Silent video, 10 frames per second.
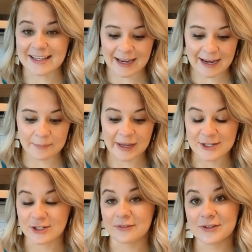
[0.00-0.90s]
a
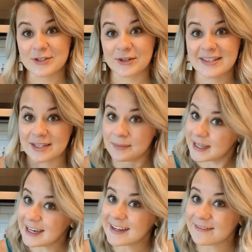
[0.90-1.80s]
picture of the students in the
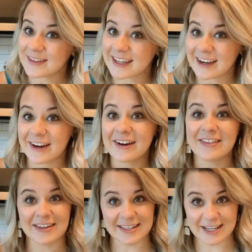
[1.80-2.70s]
beginning of the year and
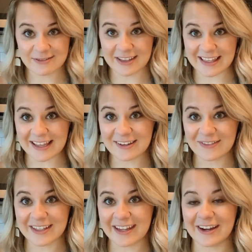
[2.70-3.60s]
then takes one at the end of
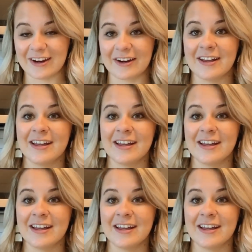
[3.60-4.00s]
the year